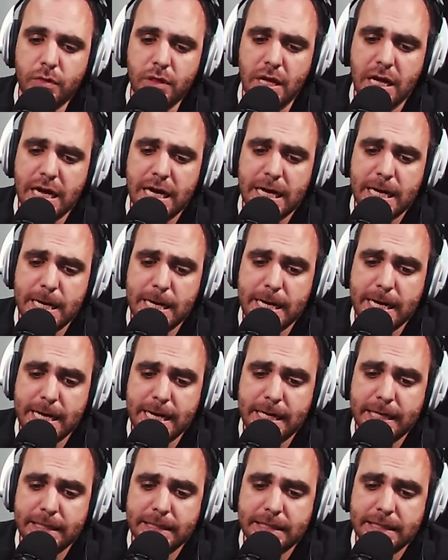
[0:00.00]

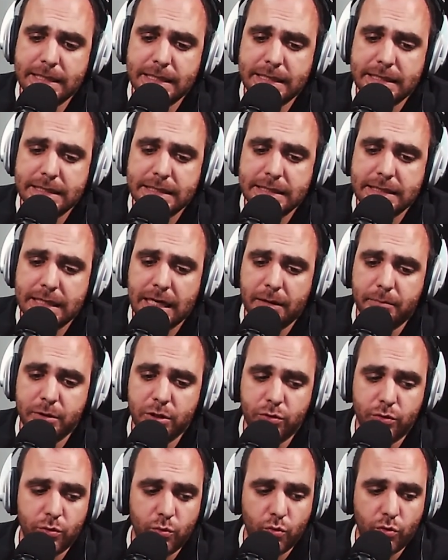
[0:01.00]
And I'll
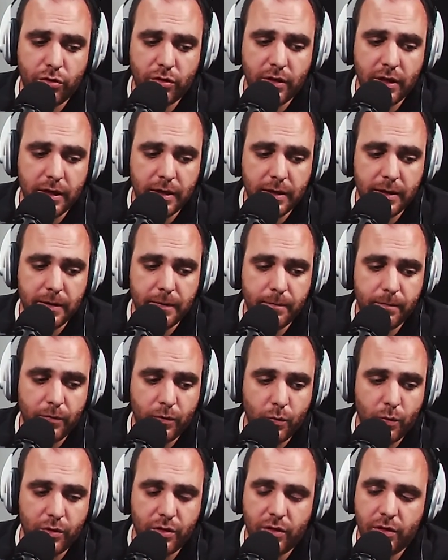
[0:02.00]
be doing it with
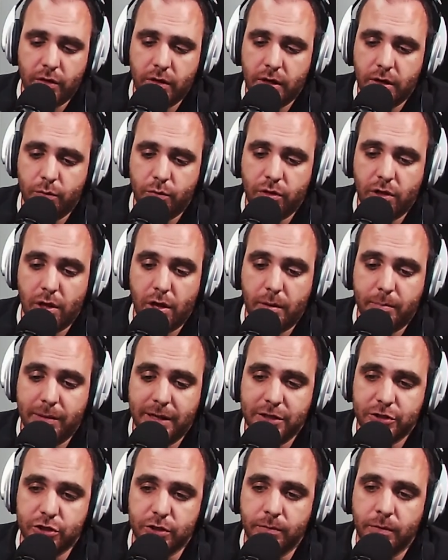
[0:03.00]
a lot of
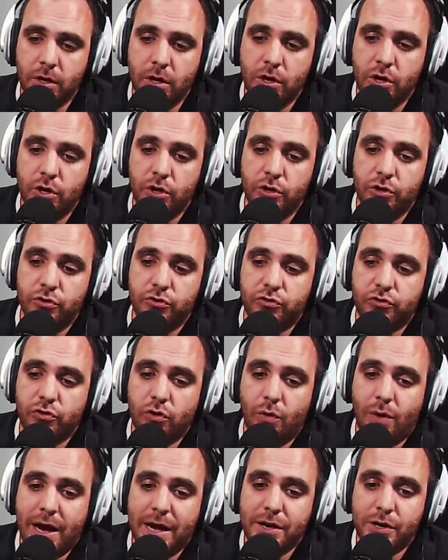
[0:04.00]
pleasure.
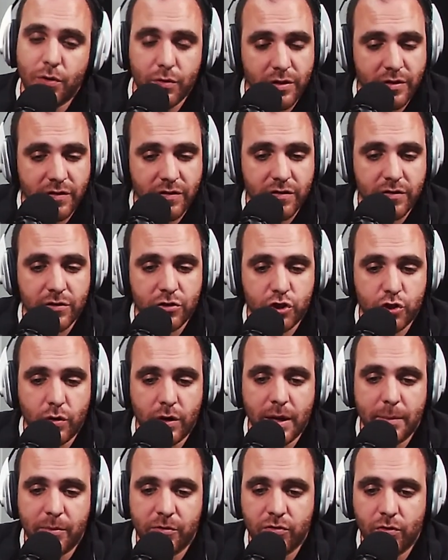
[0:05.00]
So I know this is a
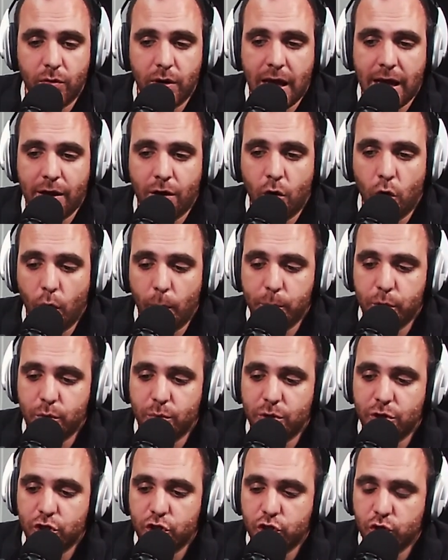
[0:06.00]
short episode. I hope
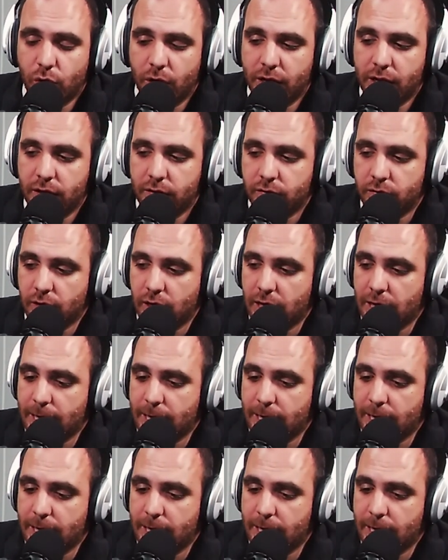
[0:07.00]
you enjoyed it.